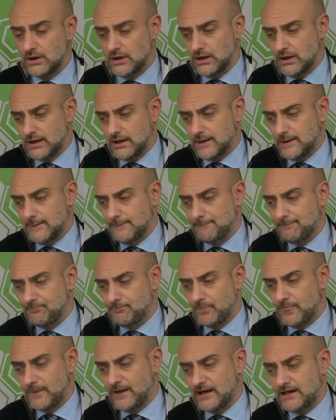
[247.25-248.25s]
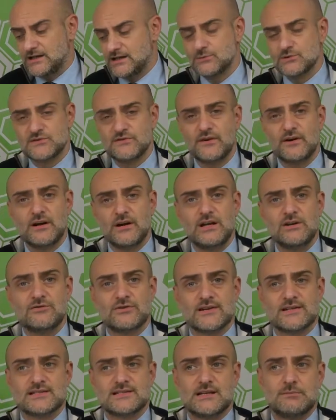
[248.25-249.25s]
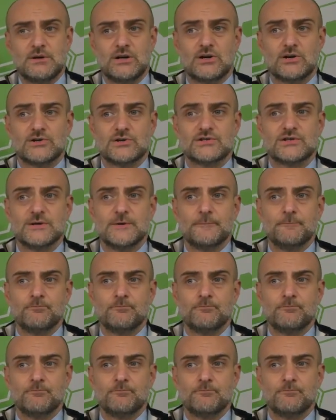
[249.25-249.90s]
and it was very interesting because